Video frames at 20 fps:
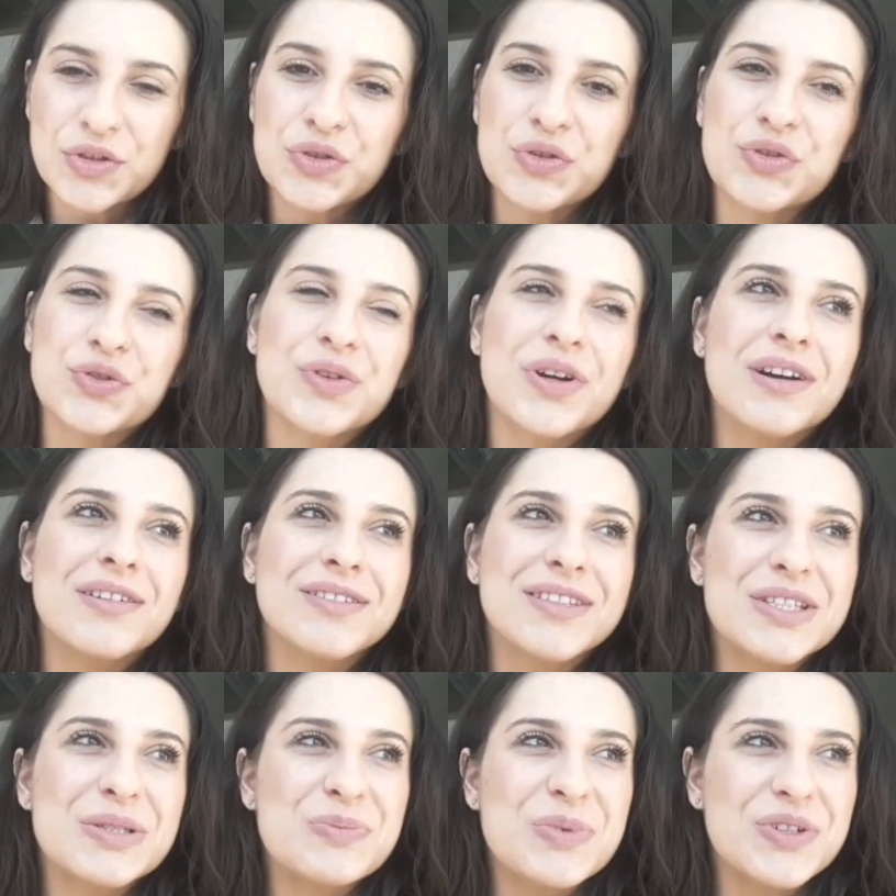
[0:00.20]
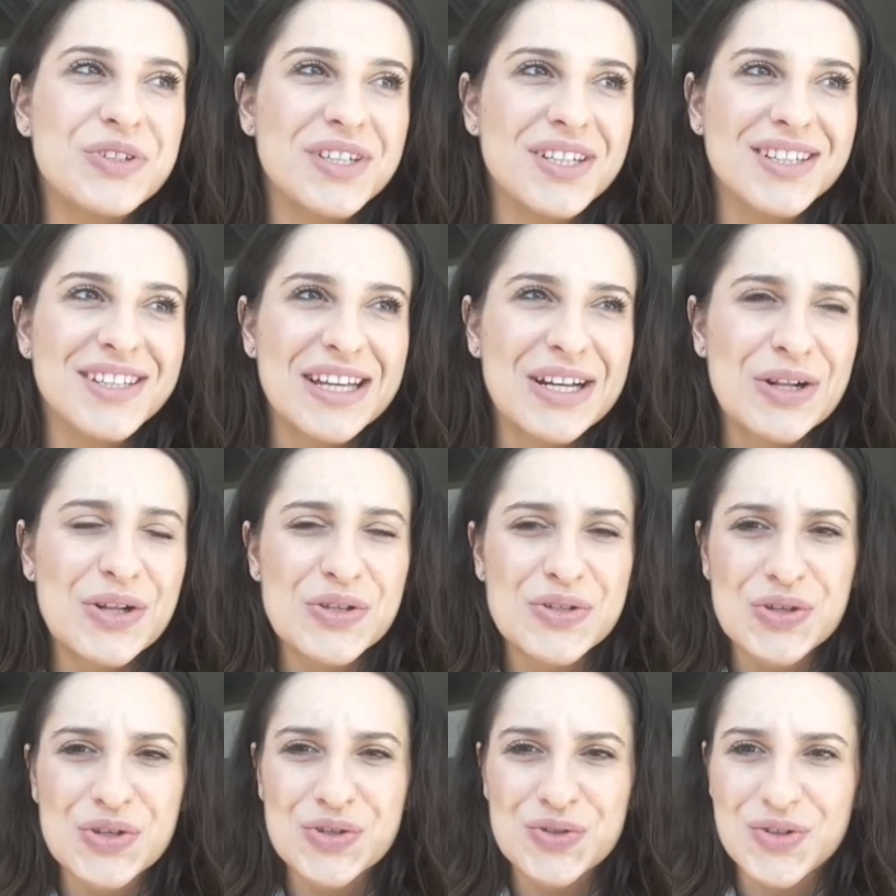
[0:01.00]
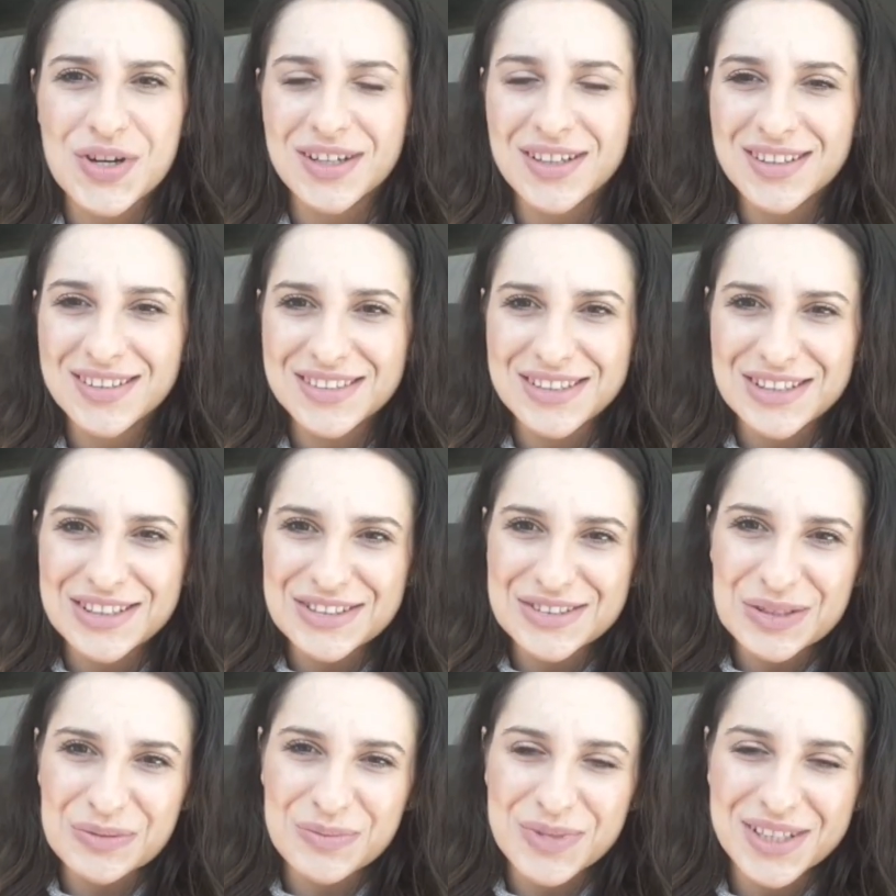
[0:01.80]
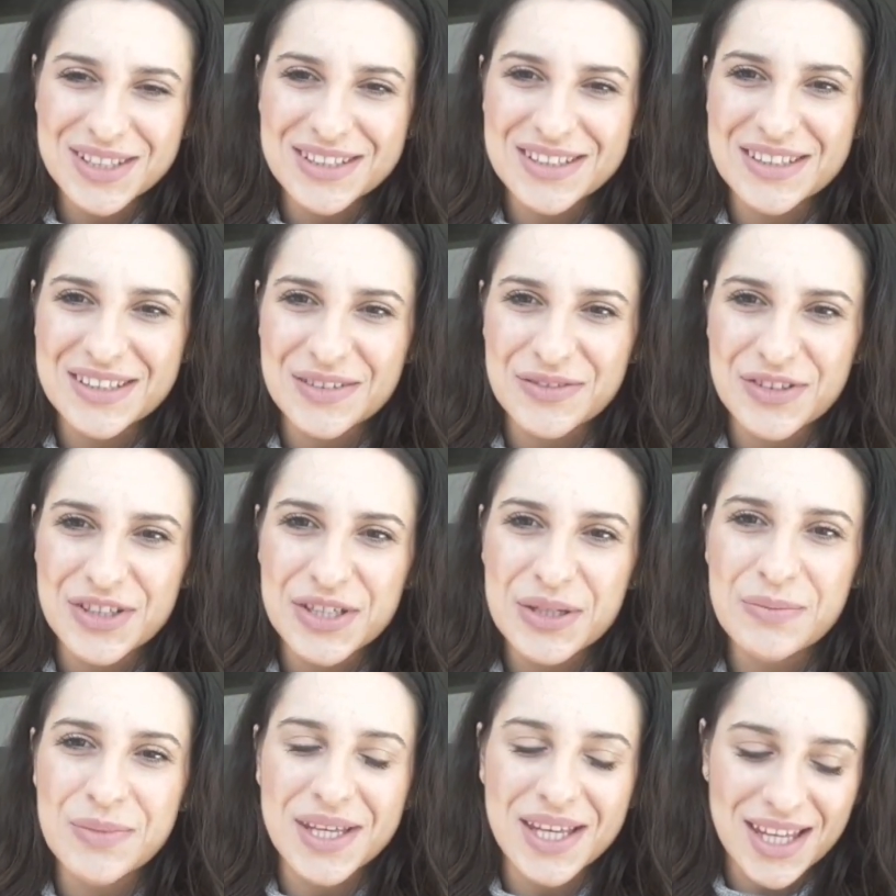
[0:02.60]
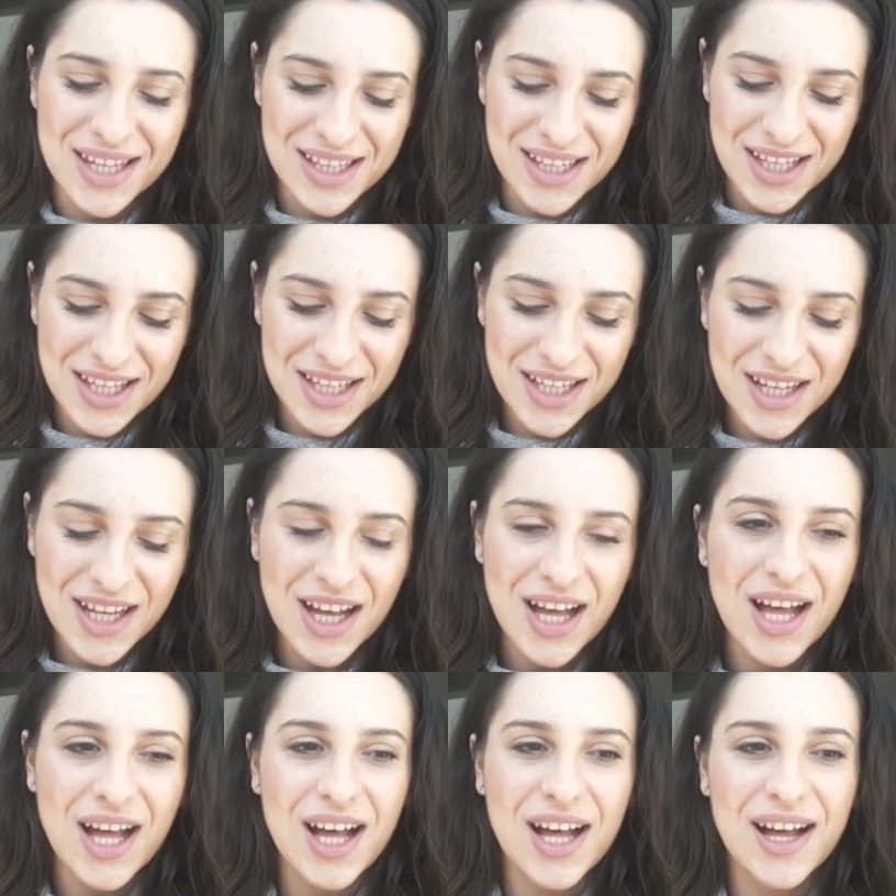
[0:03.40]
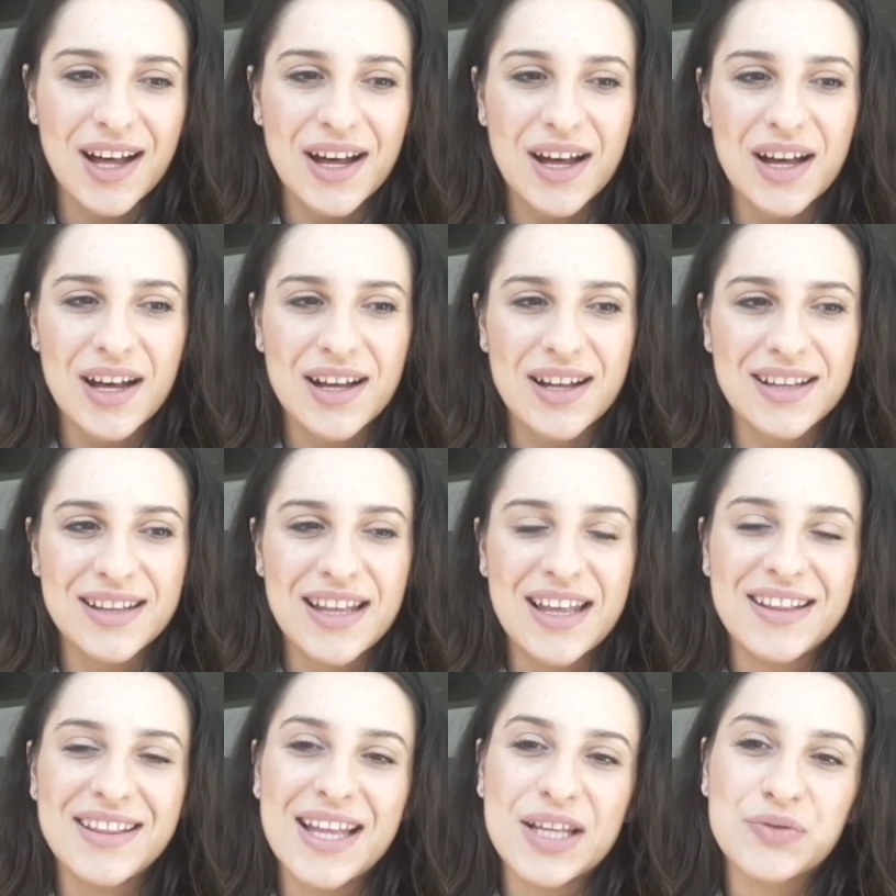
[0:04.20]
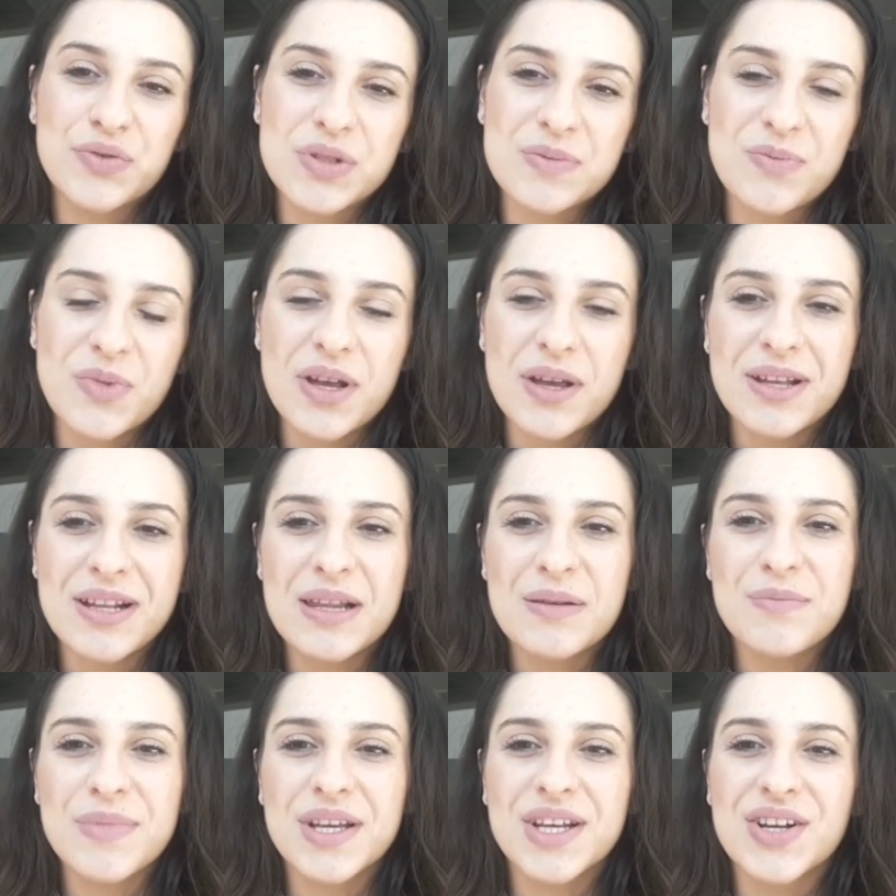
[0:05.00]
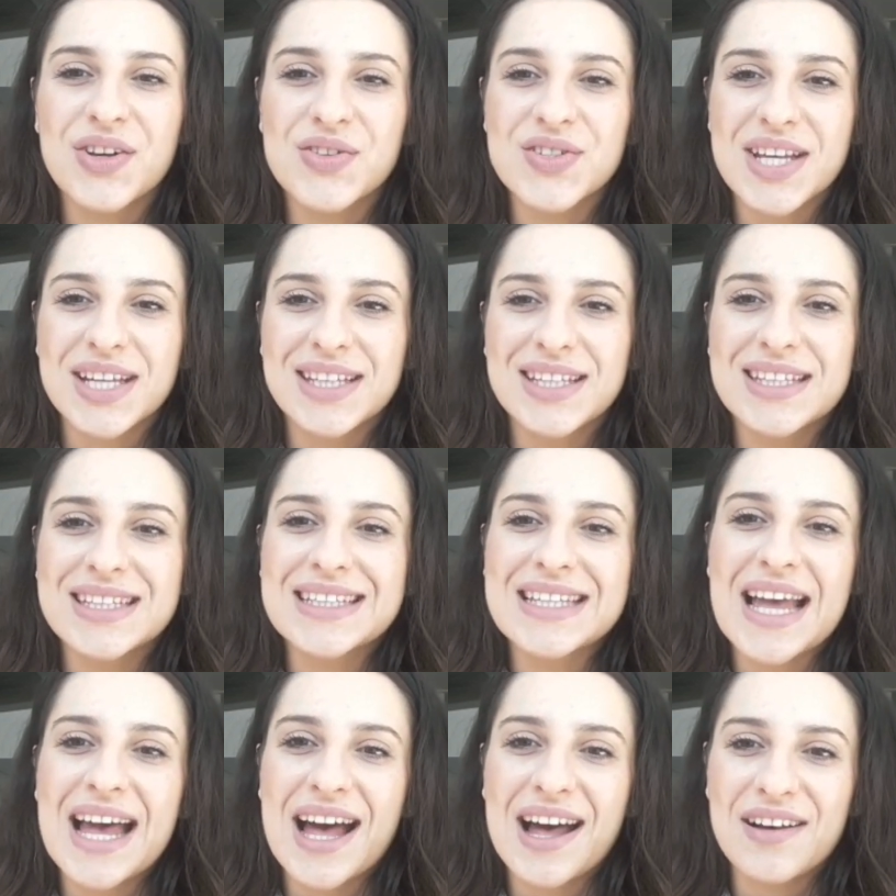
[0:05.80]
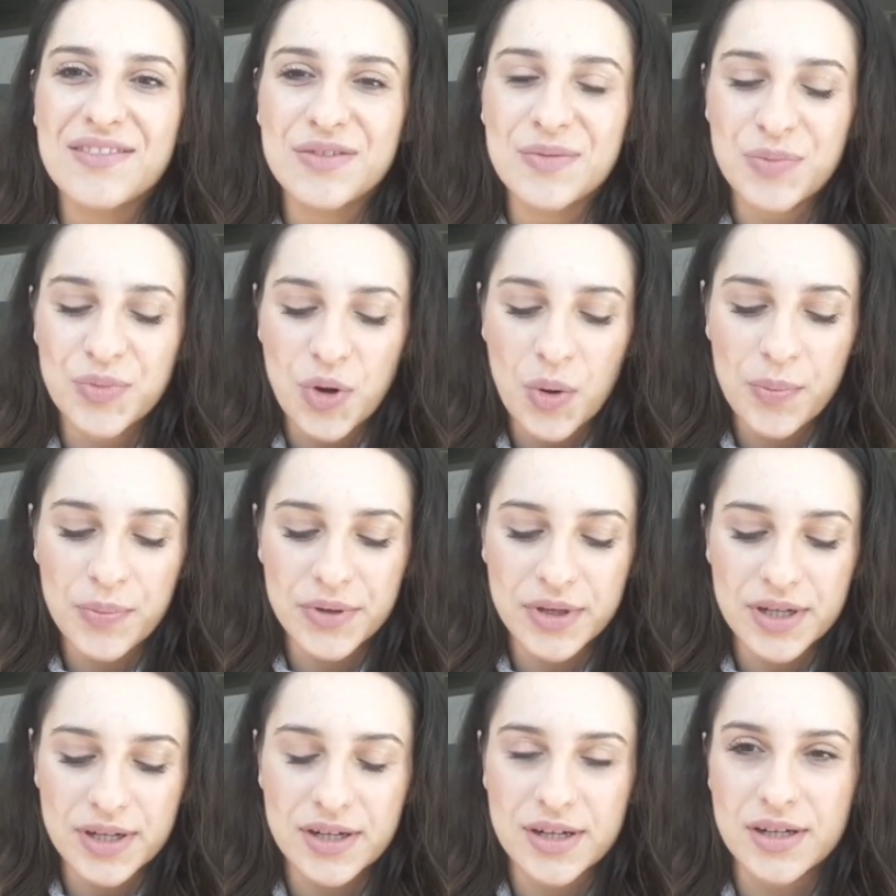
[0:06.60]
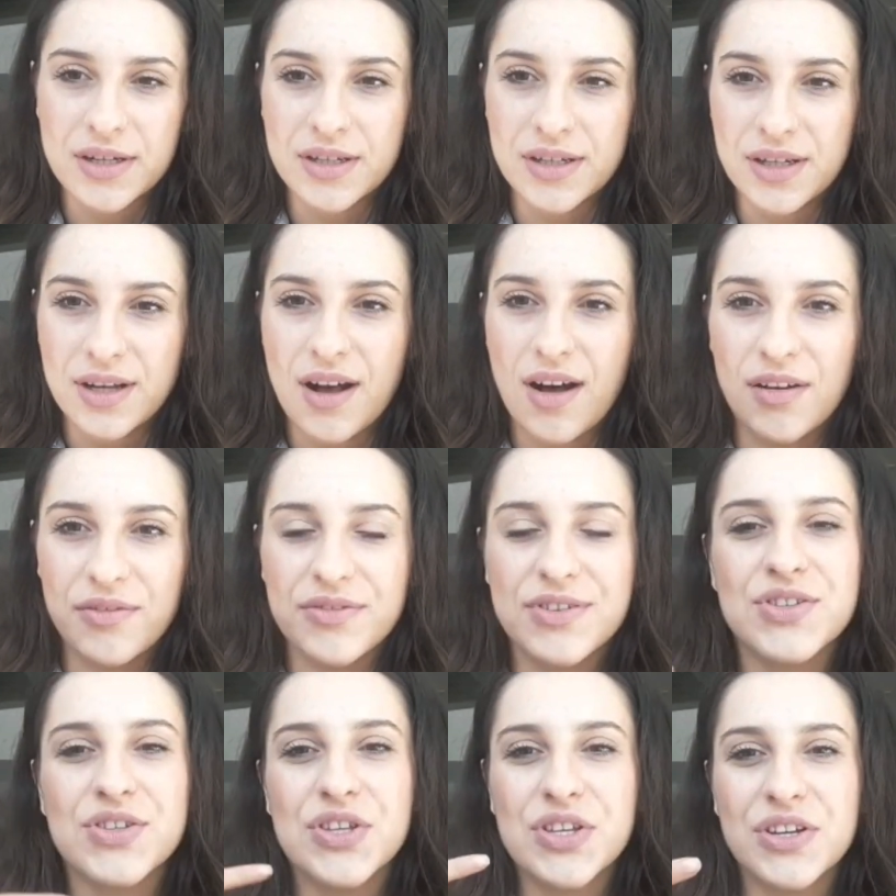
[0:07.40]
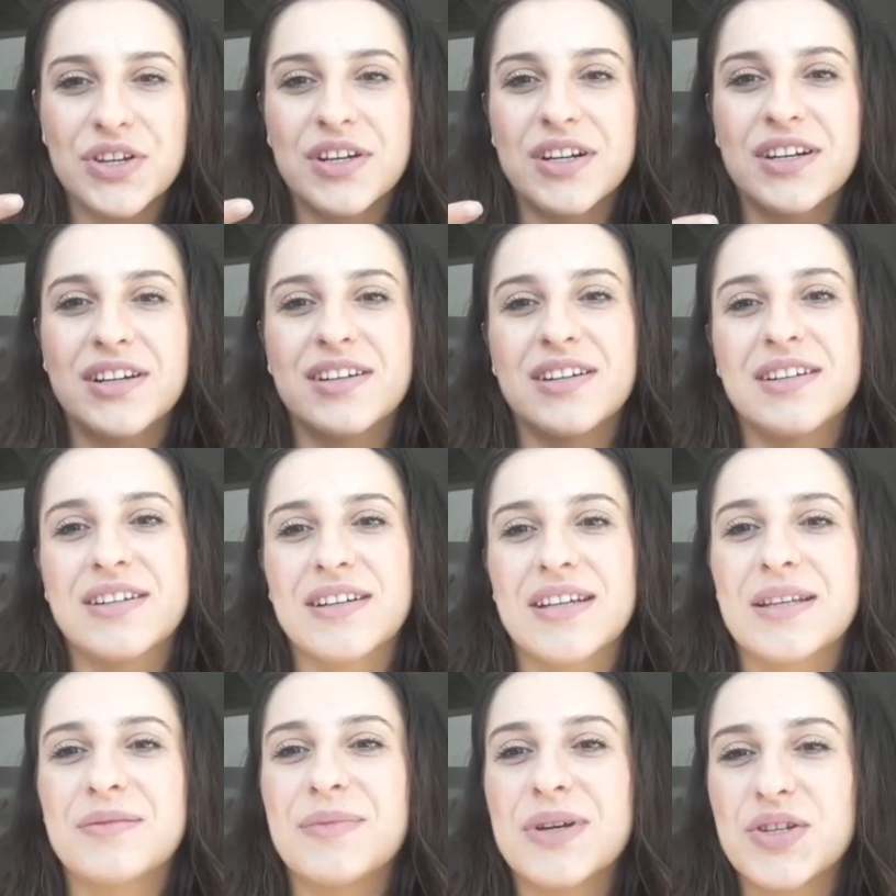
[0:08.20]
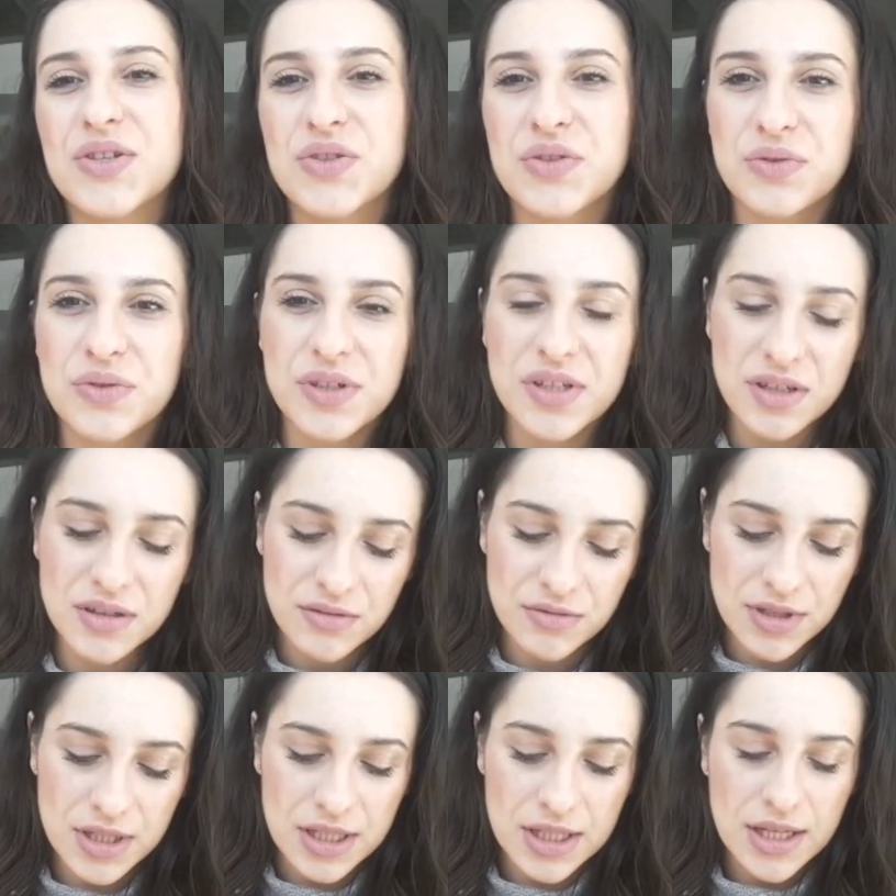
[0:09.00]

Throughout this period I also struggled a little bit in the very beginning uh, and that was mainly because I didn't have a proper uh, office here in my studio.